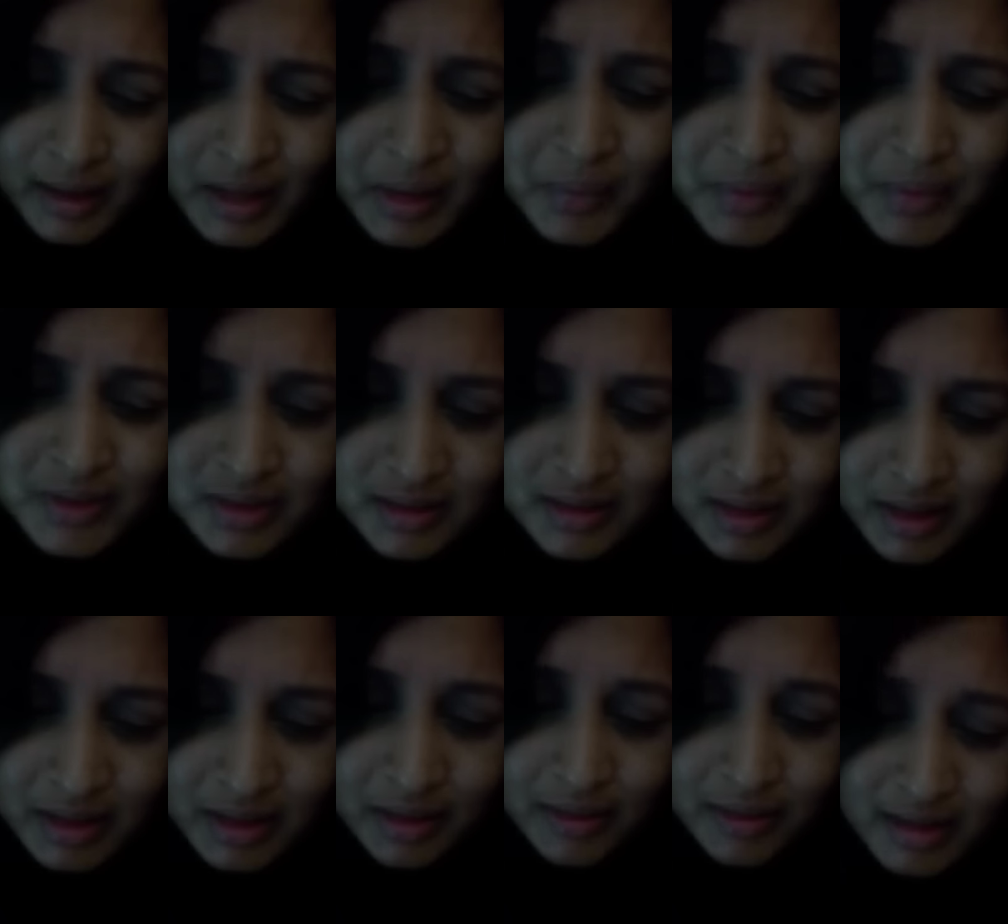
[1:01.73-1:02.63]

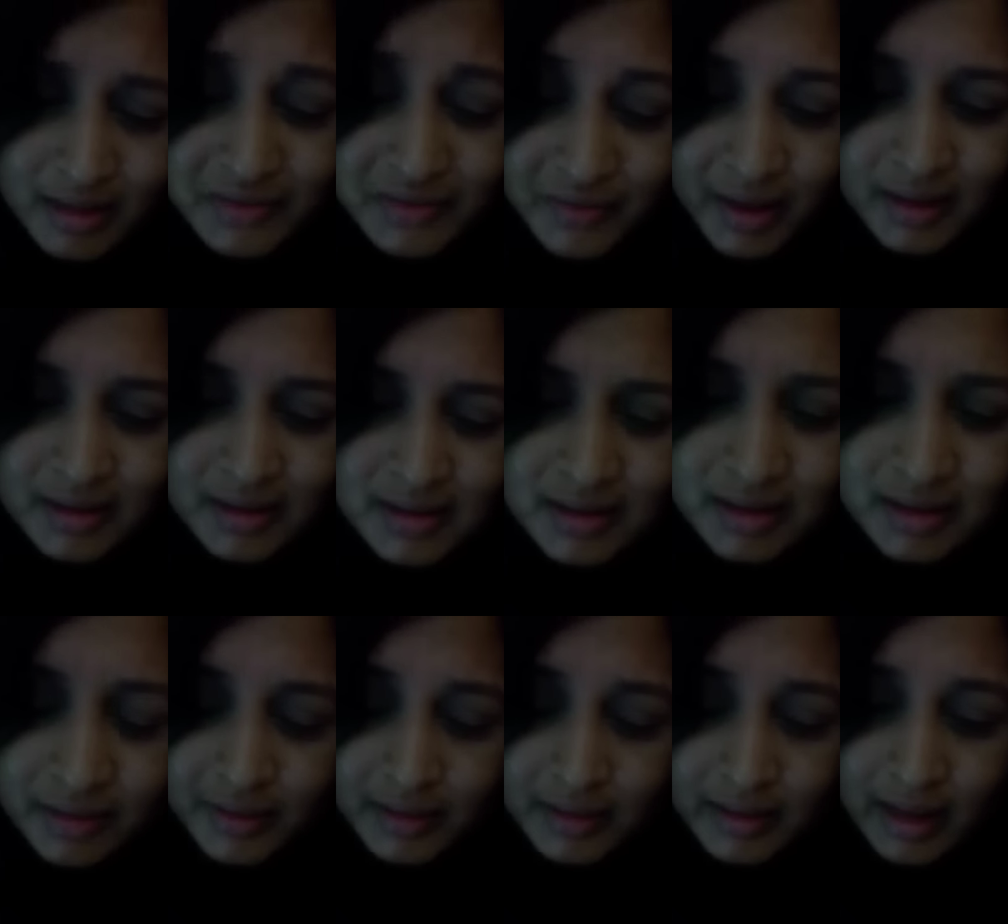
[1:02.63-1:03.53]
His father
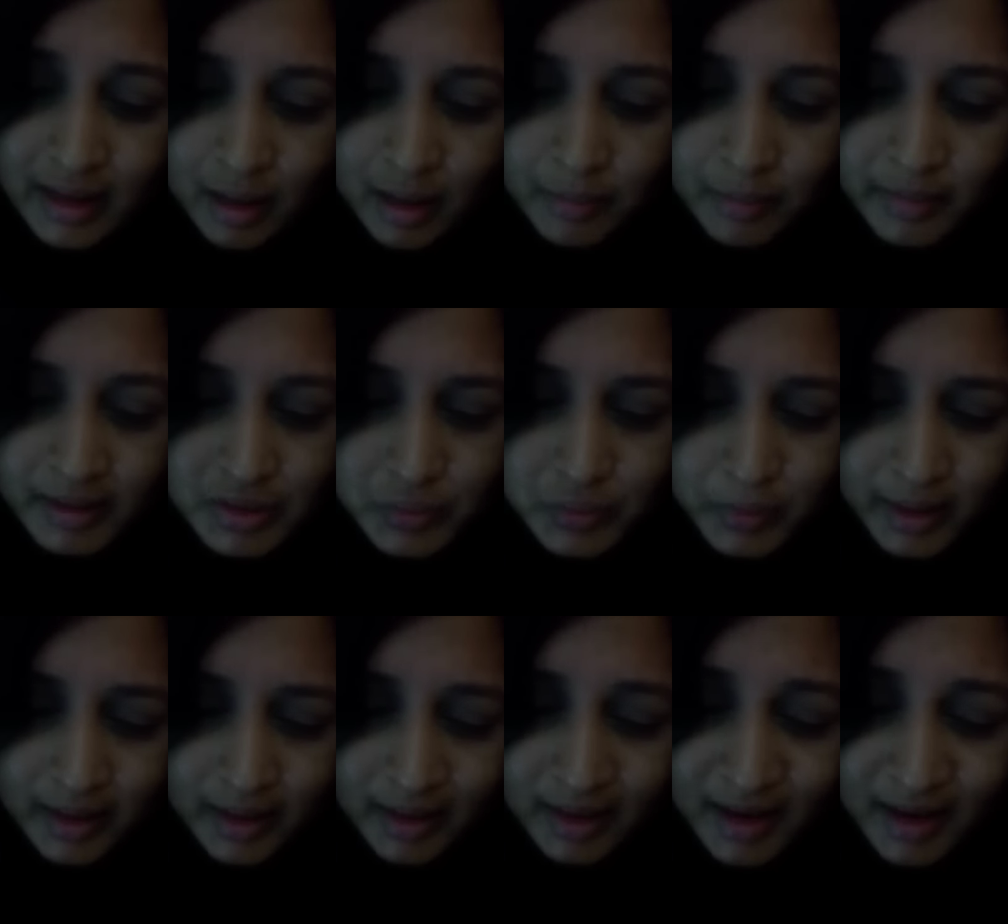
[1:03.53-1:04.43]
served in the army as
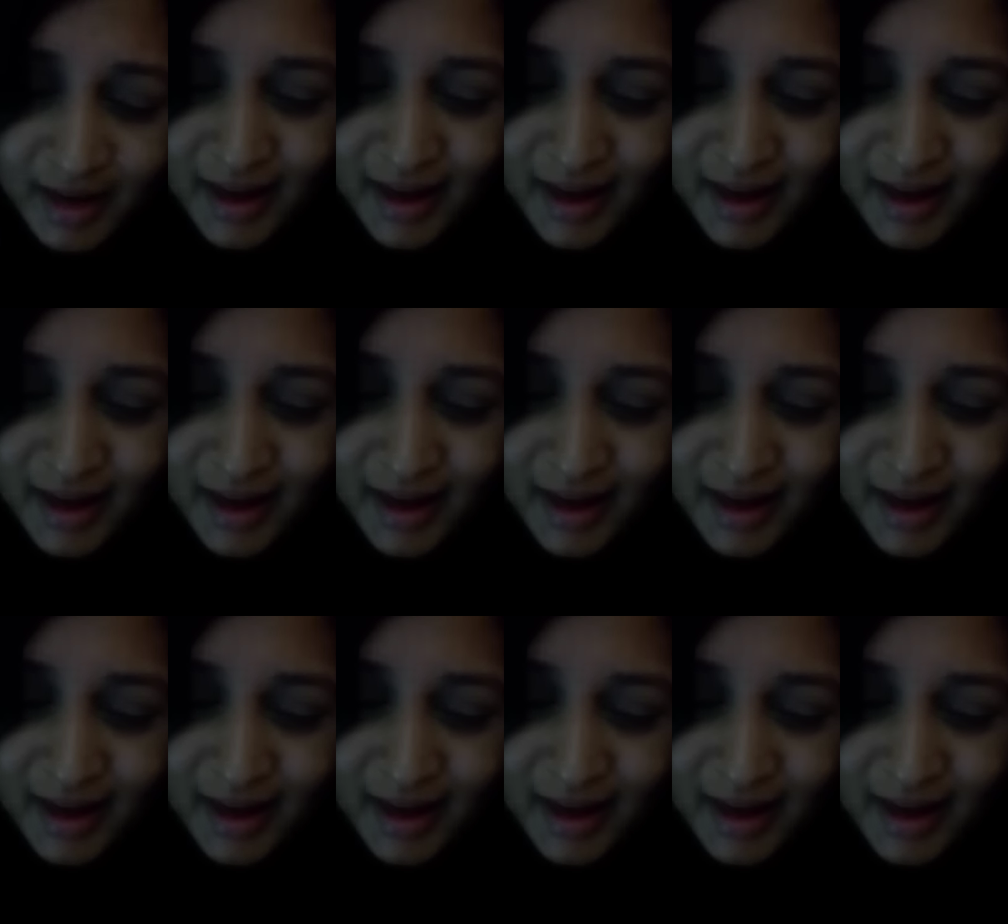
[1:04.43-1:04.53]
well.